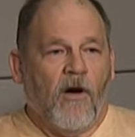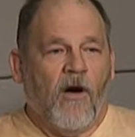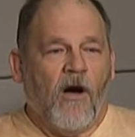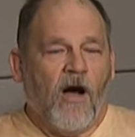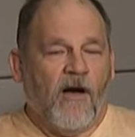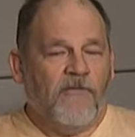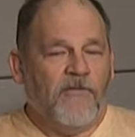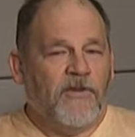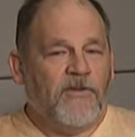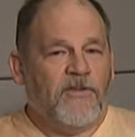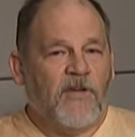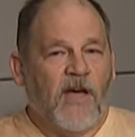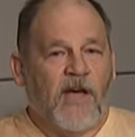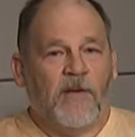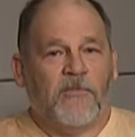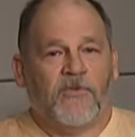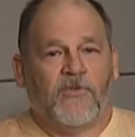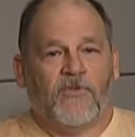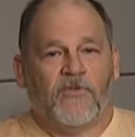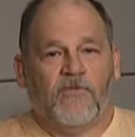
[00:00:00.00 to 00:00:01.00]

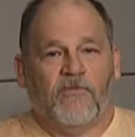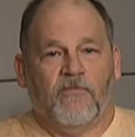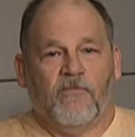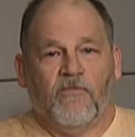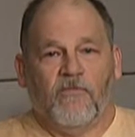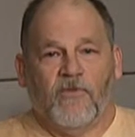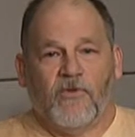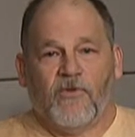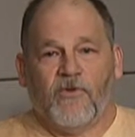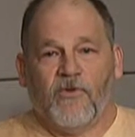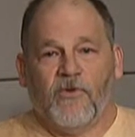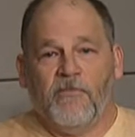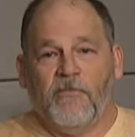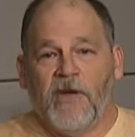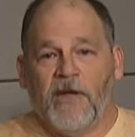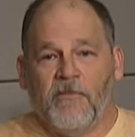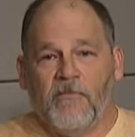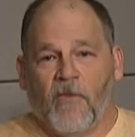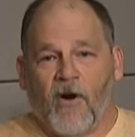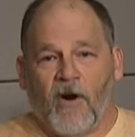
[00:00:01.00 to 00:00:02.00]
oftentimes through
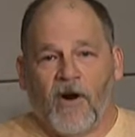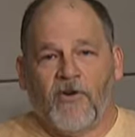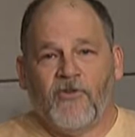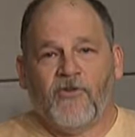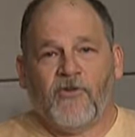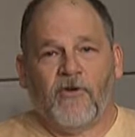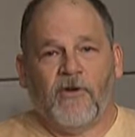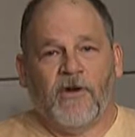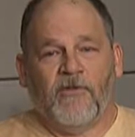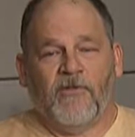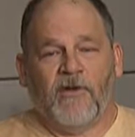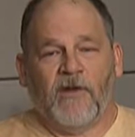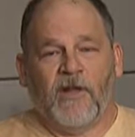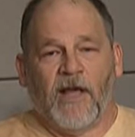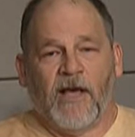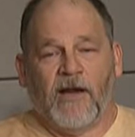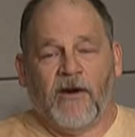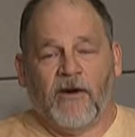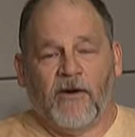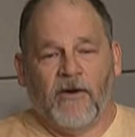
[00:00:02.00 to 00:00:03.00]
mid-March or even
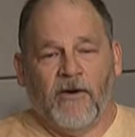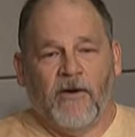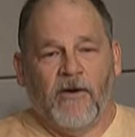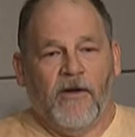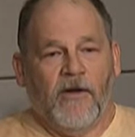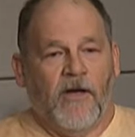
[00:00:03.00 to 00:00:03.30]
later.